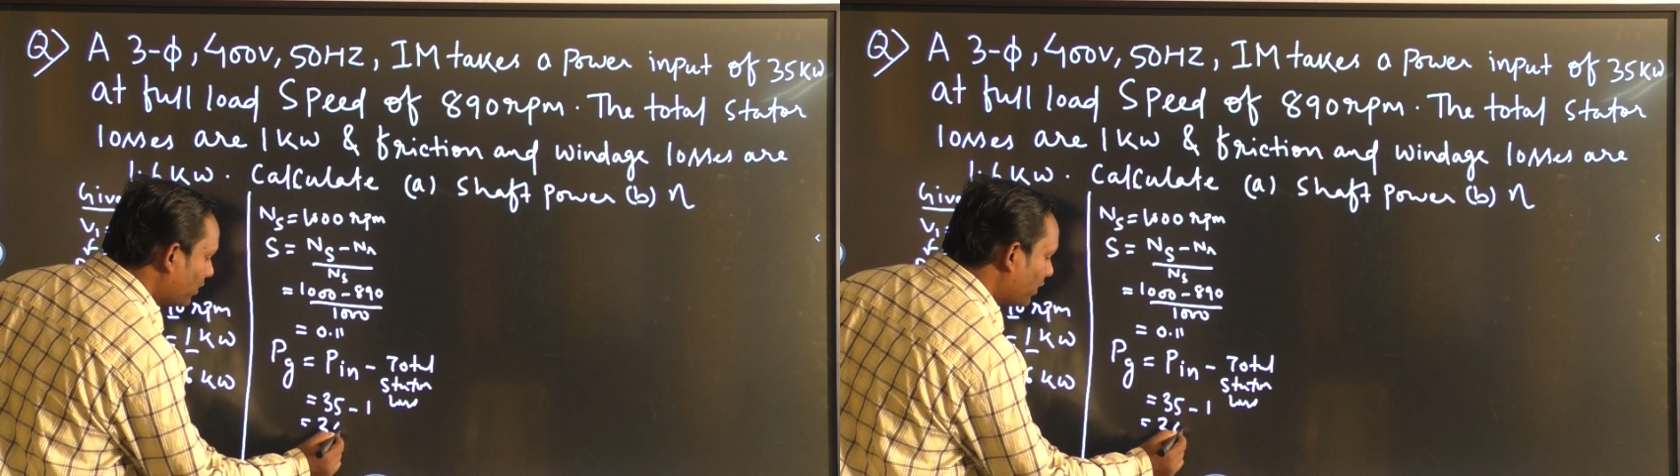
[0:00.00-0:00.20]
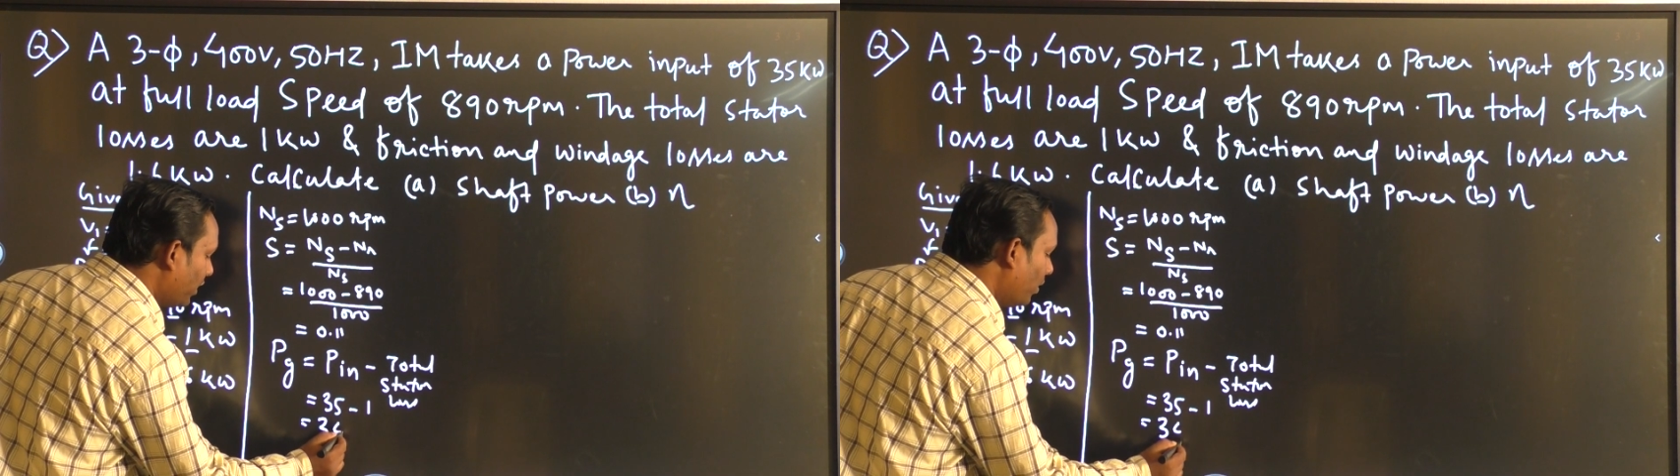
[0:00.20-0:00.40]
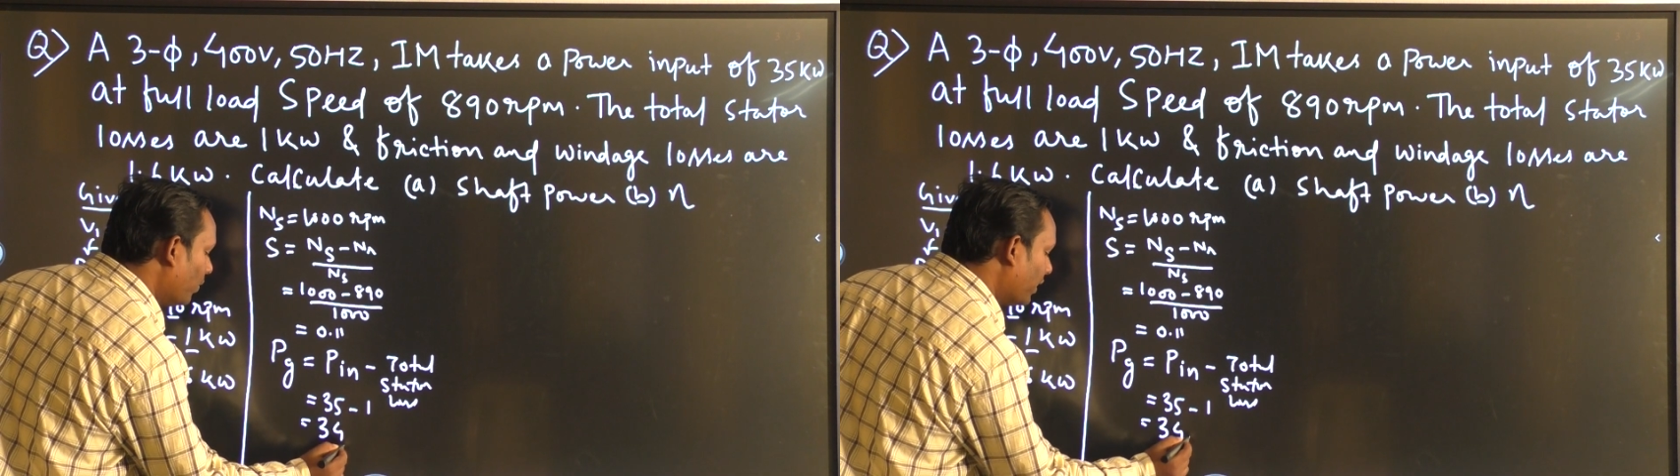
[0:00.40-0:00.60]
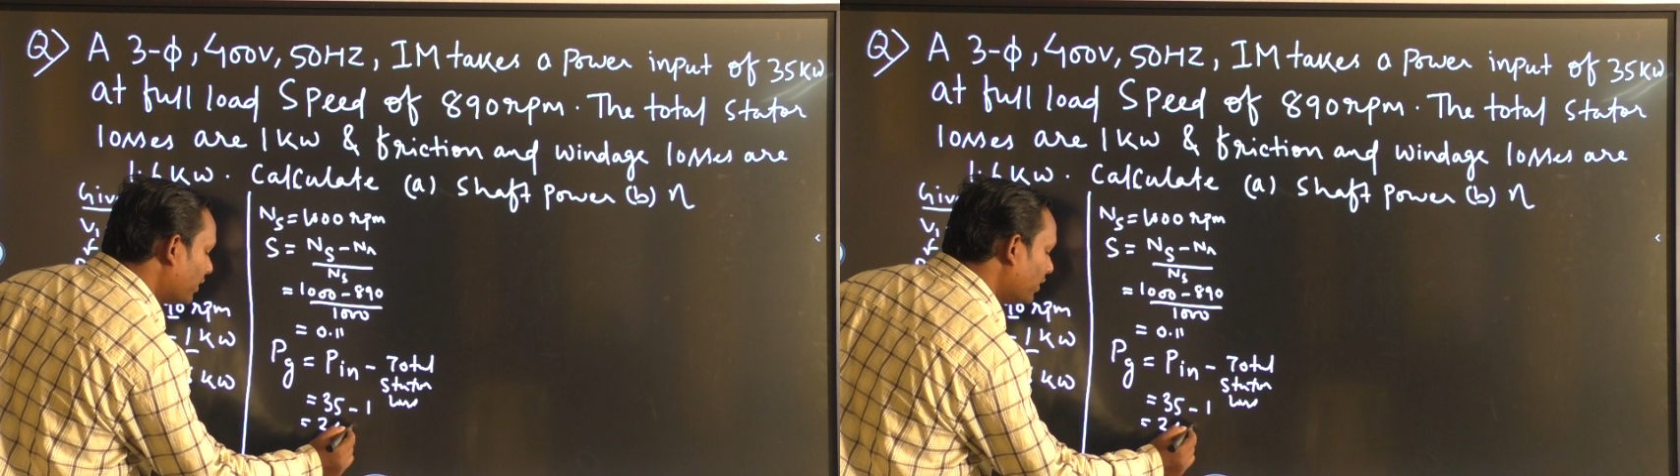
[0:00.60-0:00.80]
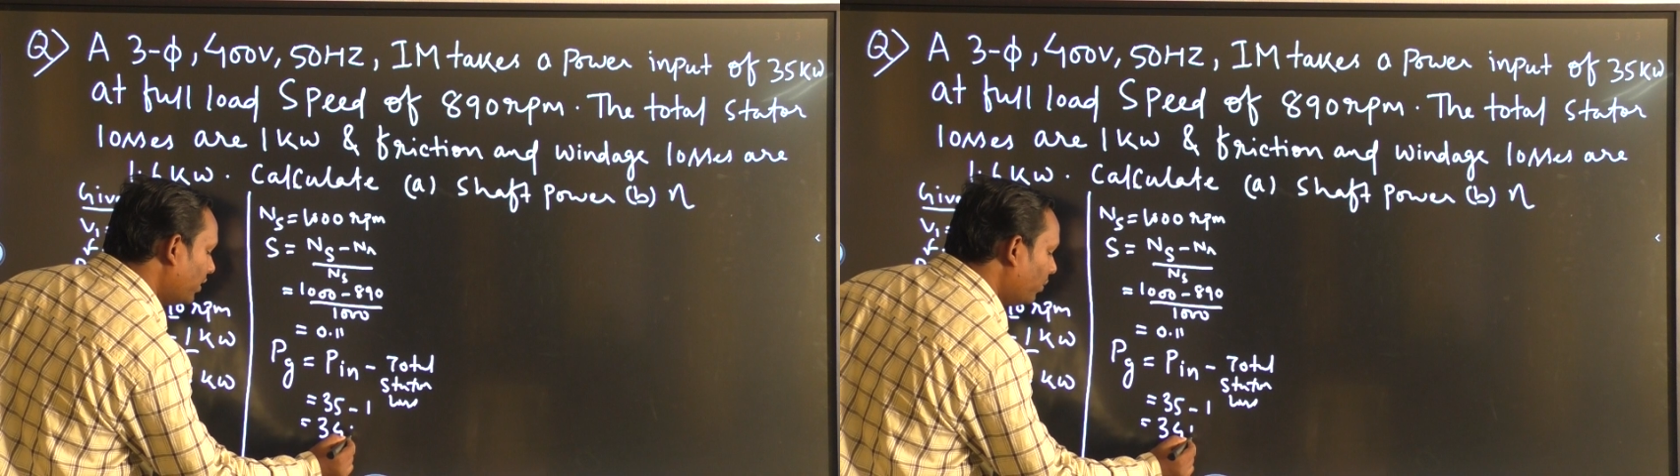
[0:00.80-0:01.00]

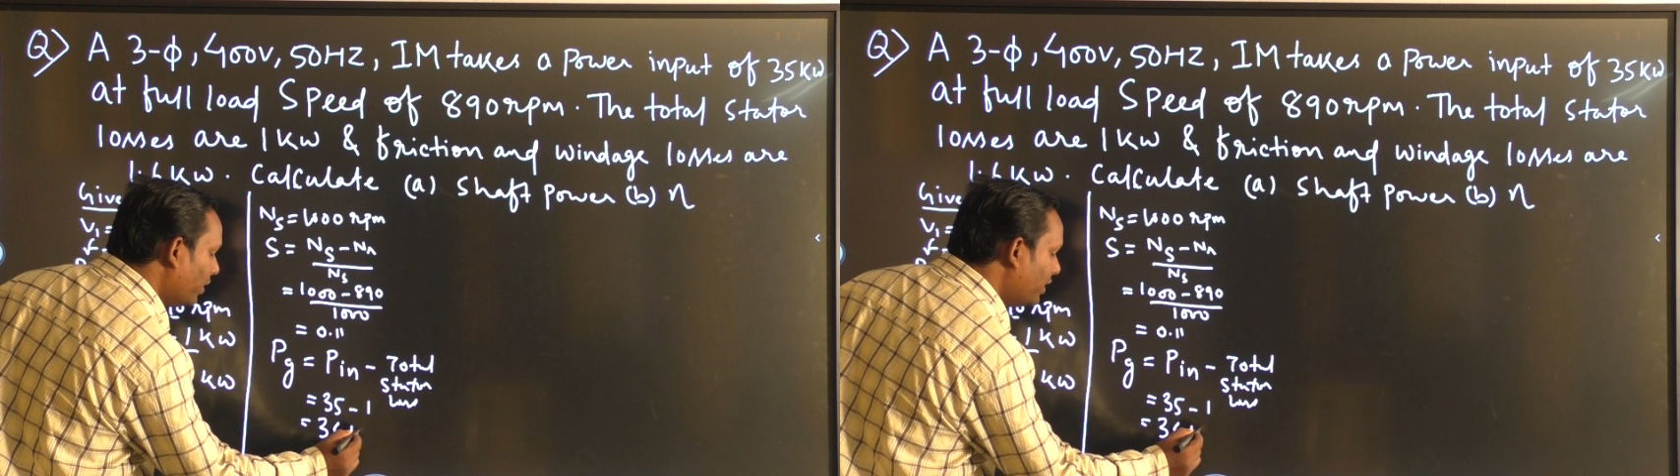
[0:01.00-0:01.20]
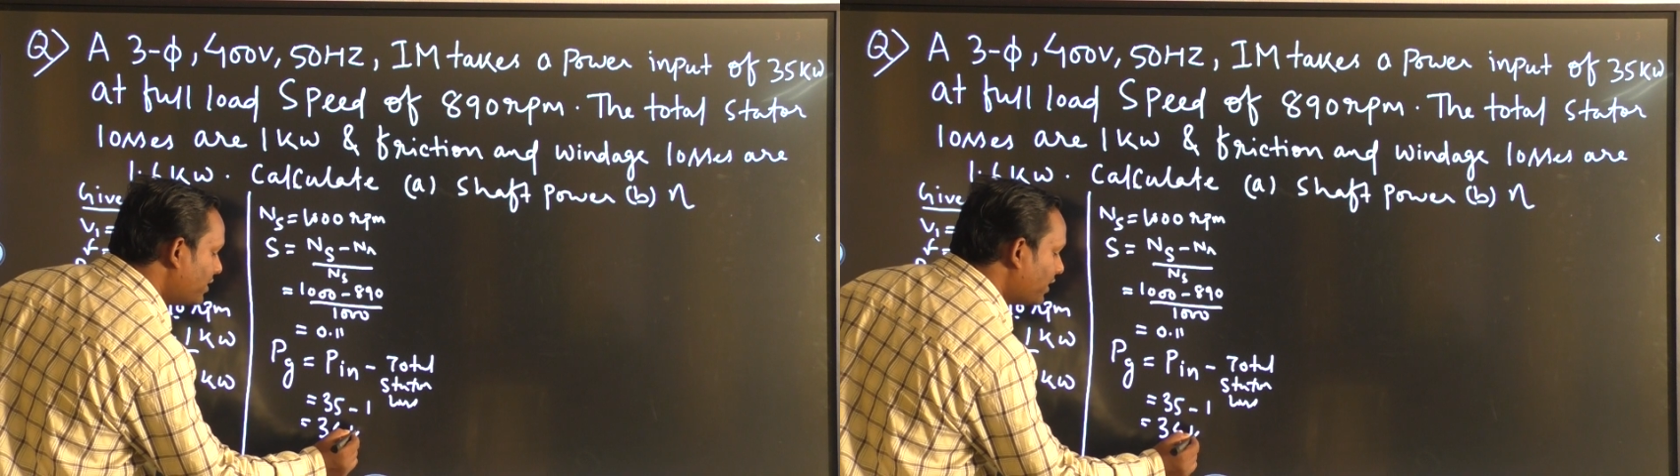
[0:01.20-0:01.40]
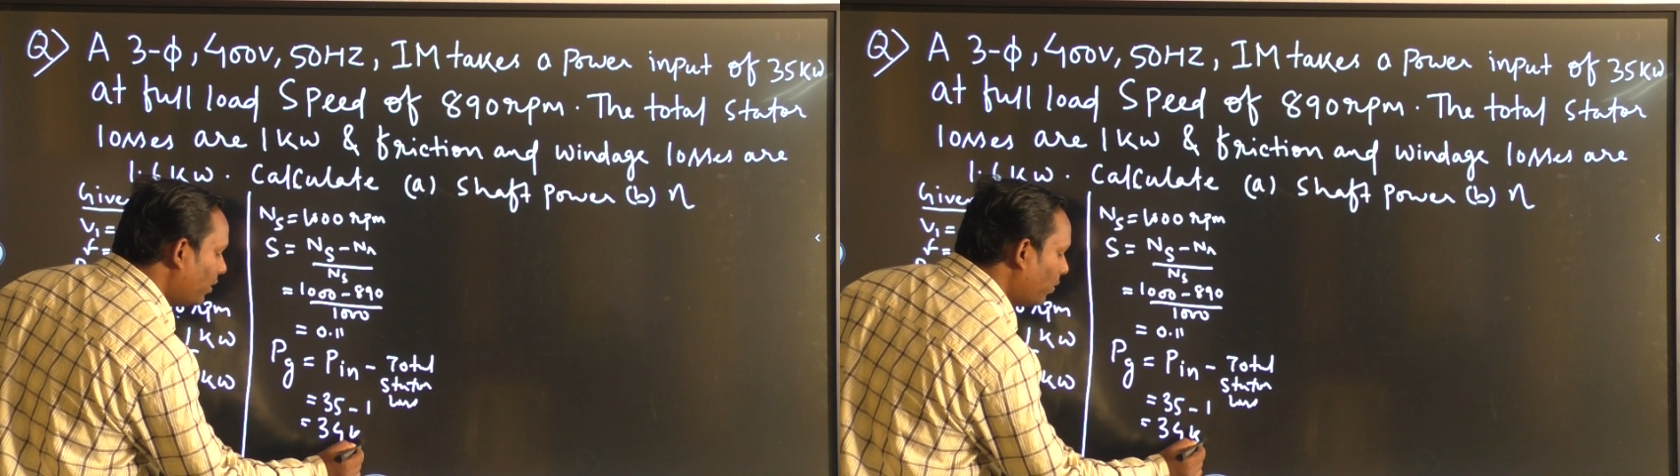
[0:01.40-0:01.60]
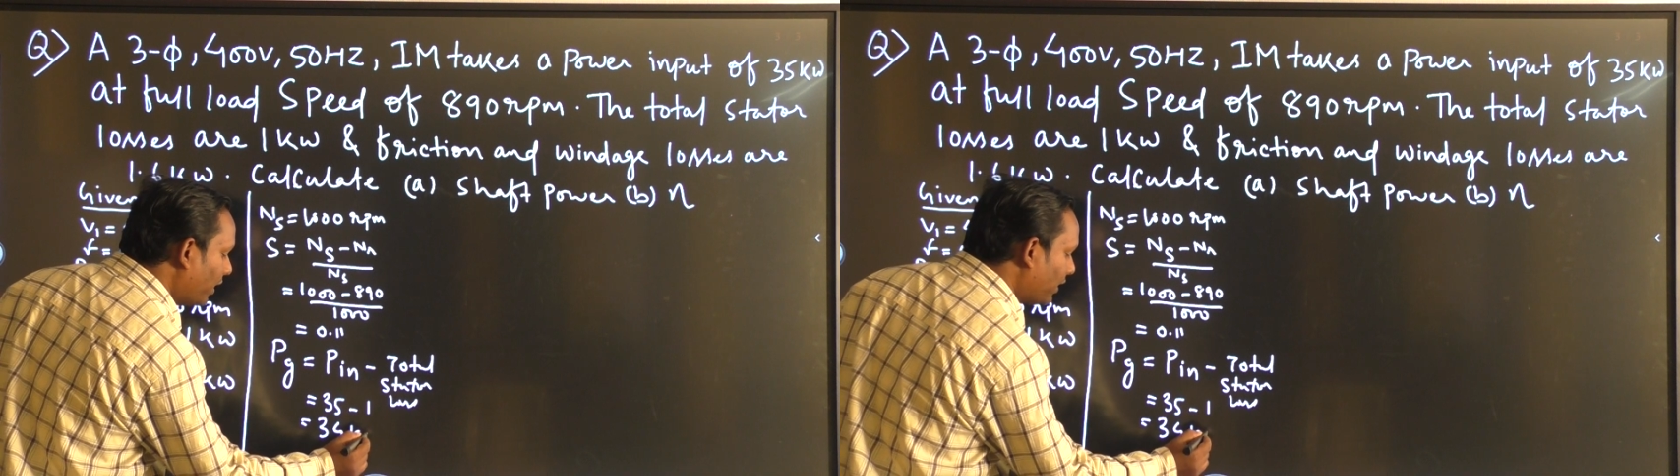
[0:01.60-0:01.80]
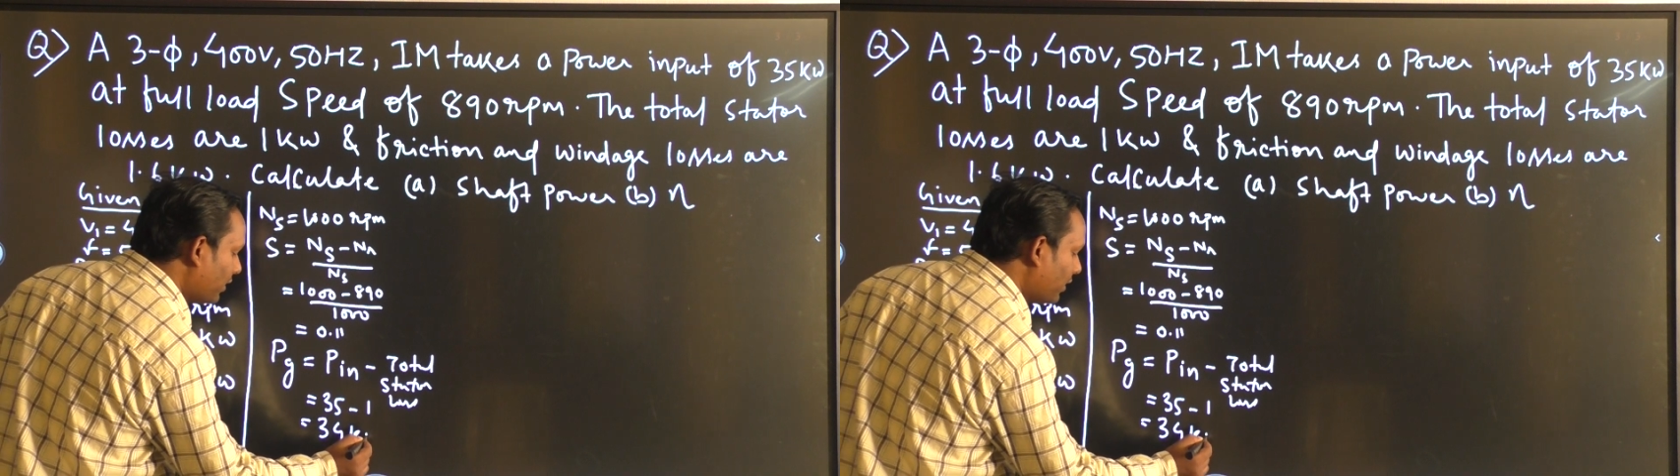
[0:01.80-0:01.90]
kilowatt. Unit is kilowatt.